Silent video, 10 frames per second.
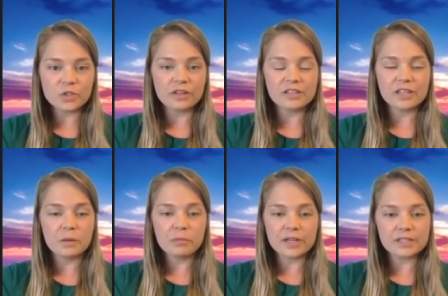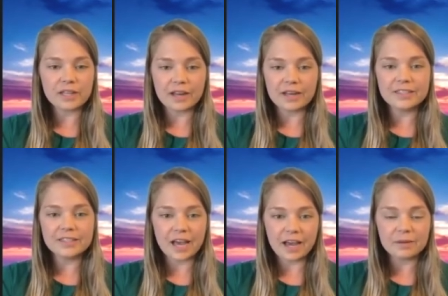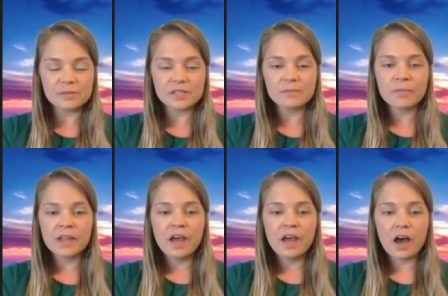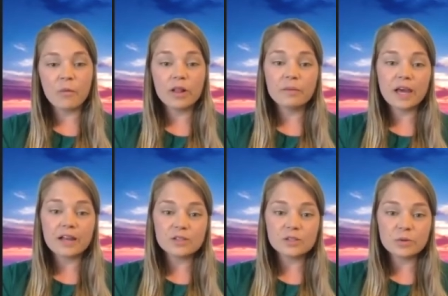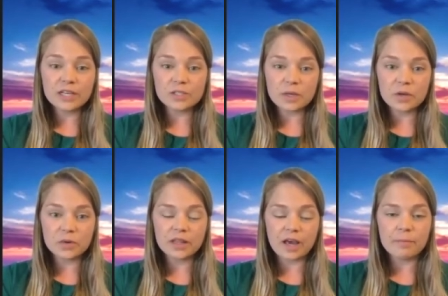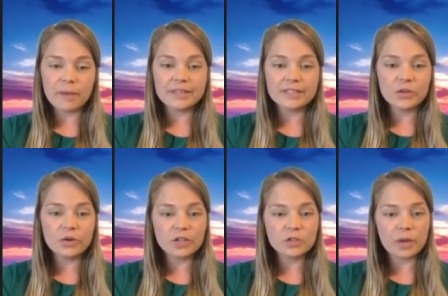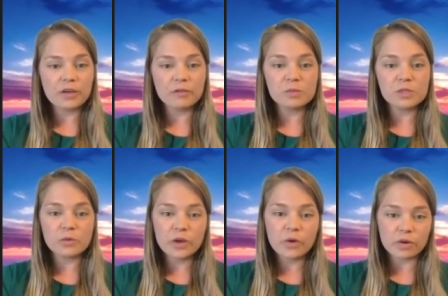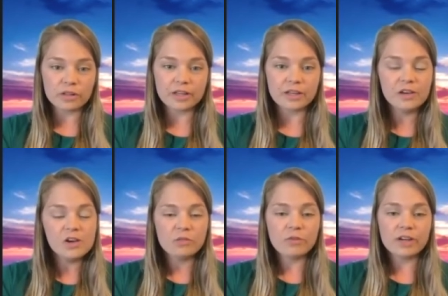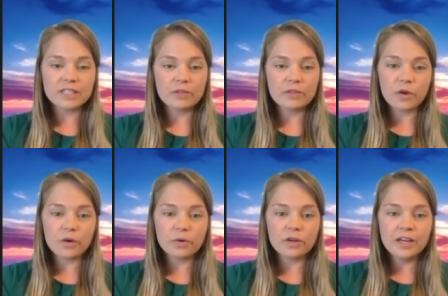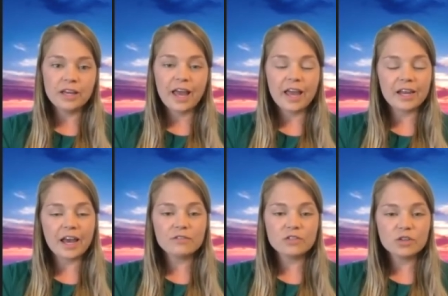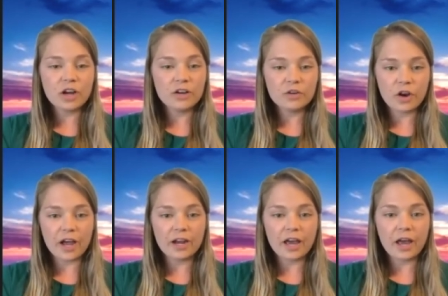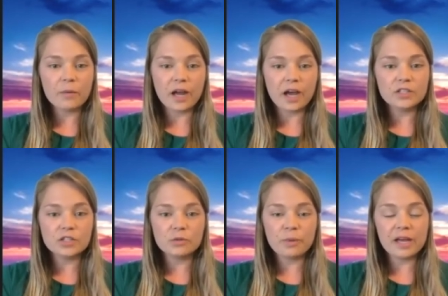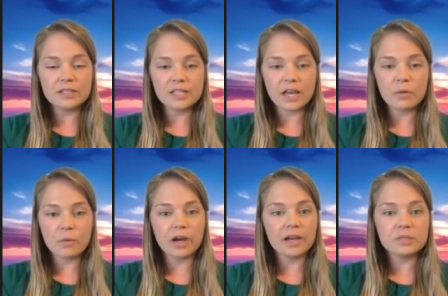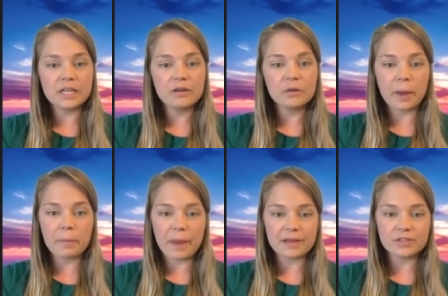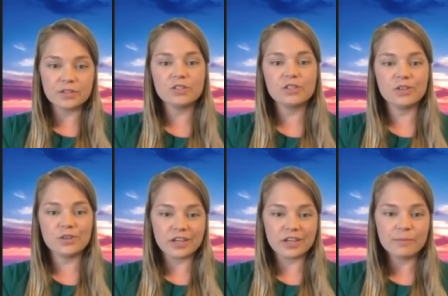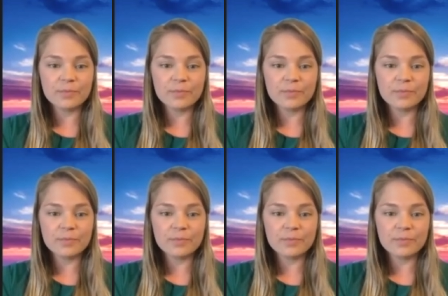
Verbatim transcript: these unprecedented times. Uh, while I'm not a SUNY Oswego alum, I did graduate from SUNY Cortland right down the road and after undergrad, I went on to Penn State where I obtained my master's degree.